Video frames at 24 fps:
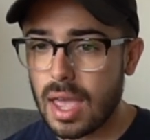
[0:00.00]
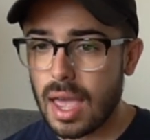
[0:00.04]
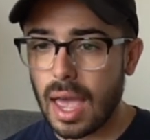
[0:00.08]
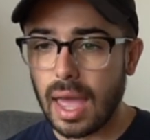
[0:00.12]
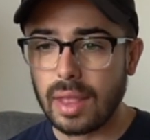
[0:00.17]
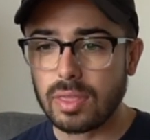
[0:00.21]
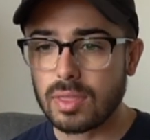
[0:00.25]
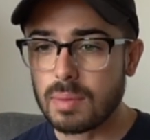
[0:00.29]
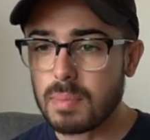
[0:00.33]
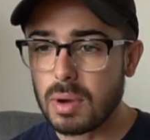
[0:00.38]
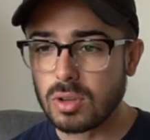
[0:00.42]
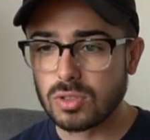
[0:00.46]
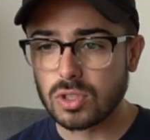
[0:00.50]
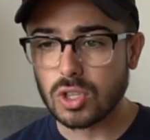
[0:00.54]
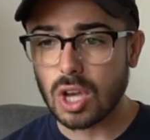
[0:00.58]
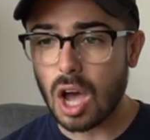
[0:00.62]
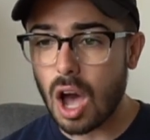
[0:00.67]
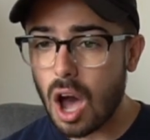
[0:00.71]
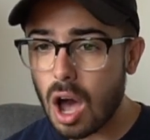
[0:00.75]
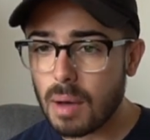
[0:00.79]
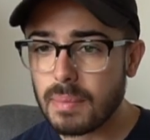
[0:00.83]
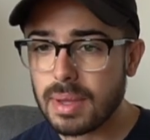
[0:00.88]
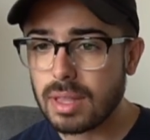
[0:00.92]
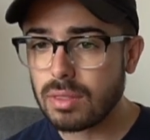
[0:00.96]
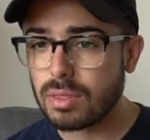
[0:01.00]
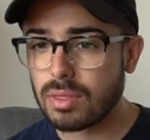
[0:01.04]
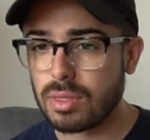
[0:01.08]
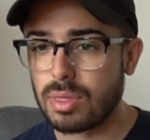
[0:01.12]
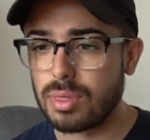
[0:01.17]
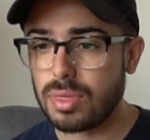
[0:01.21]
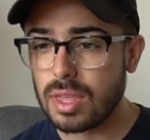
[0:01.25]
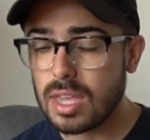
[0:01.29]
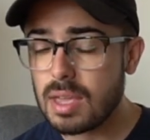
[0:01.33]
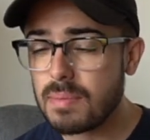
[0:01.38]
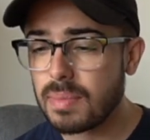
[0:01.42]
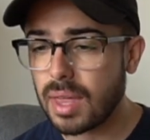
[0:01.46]
and the most common
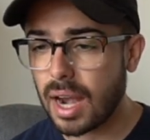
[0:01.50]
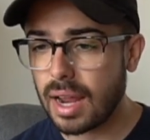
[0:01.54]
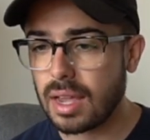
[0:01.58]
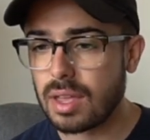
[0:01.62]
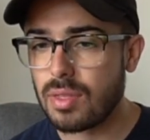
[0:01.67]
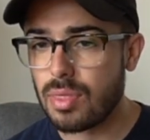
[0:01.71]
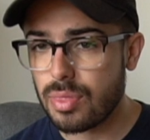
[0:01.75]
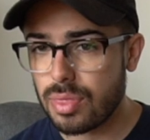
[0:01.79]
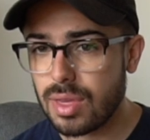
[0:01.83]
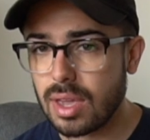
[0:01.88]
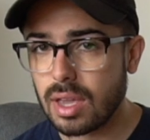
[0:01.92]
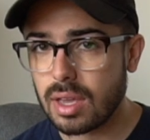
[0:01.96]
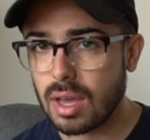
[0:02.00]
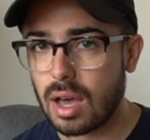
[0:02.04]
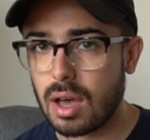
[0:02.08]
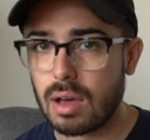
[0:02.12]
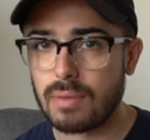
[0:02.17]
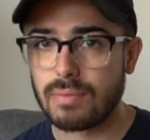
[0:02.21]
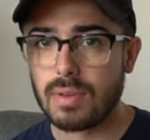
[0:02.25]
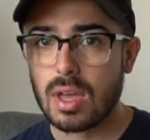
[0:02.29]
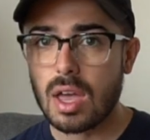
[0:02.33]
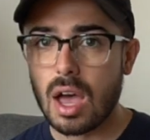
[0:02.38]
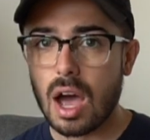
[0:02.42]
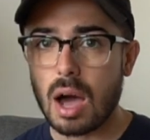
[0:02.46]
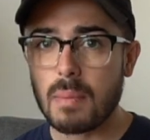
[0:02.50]
theme that I can think of